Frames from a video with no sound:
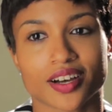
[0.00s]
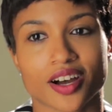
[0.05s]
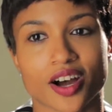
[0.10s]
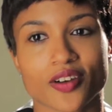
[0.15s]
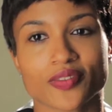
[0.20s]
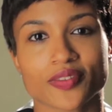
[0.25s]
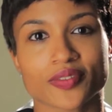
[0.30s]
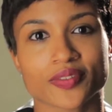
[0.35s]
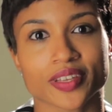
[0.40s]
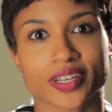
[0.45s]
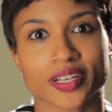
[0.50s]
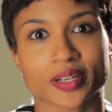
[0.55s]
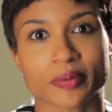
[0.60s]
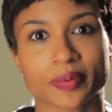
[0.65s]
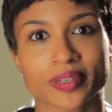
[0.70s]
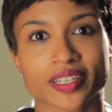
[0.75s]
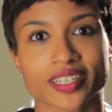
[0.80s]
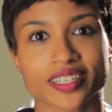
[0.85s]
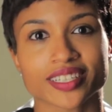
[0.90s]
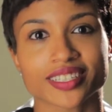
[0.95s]
off of their
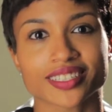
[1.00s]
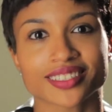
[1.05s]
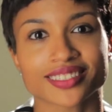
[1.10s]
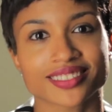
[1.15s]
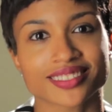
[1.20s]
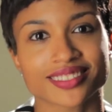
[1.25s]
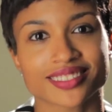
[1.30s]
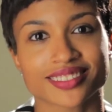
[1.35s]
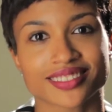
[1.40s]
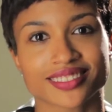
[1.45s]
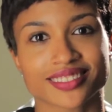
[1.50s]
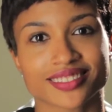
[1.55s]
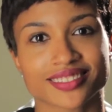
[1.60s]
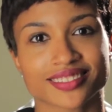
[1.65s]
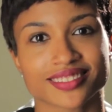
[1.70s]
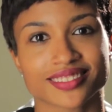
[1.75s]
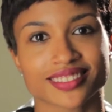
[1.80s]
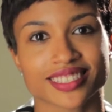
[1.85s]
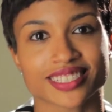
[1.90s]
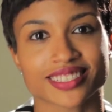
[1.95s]
appearance.
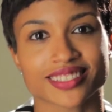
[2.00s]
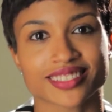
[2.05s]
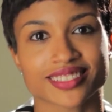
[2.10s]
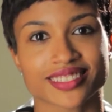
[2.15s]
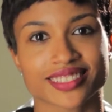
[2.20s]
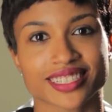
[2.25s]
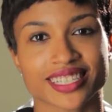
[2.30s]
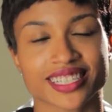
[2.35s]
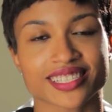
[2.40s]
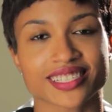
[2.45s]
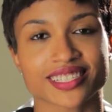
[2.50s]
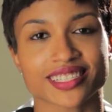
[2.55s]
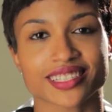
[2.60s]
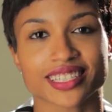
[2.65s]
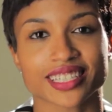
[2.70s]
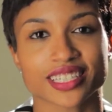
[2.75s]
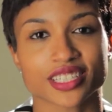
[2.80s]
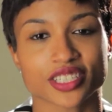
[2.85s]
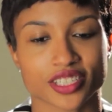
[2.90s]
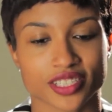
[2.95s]
Just instantly,